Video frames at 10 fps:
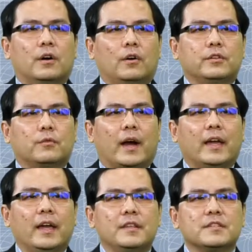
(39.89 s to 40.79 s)
On the
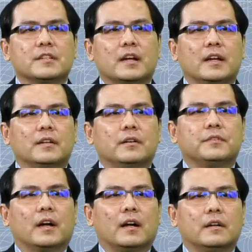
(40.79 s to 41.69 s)
right-hand side of
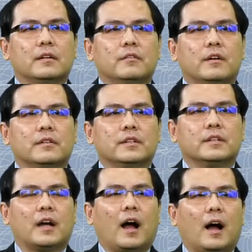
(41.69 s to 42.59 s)
the
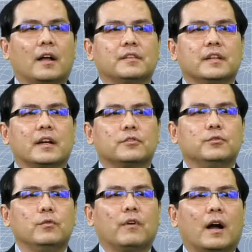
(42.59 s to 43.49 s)
heart, there are
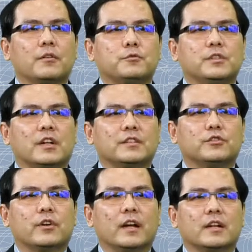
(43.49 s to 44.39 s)
2 valves, which are the
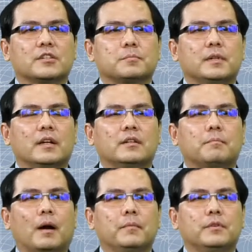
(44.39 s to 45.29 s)
tricuspid and the
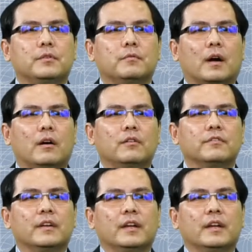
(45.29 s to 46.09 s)
pulmonary valve.